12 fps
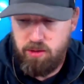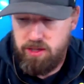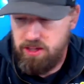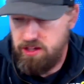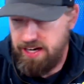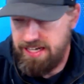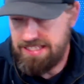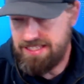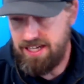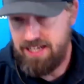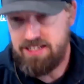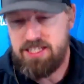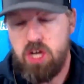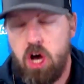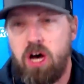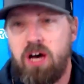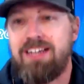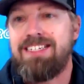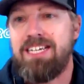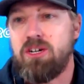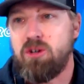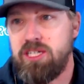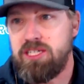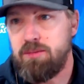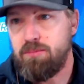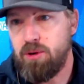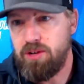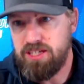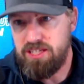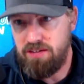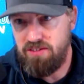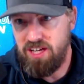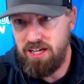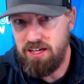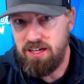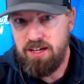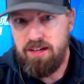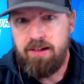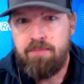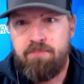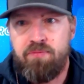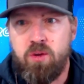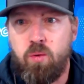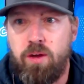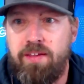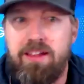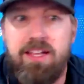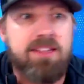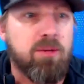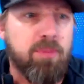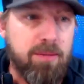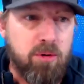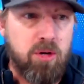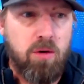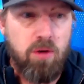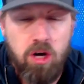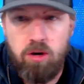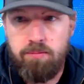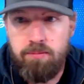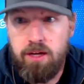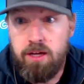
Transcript: In the United States, saw a decrease in productivity when they let their people go home.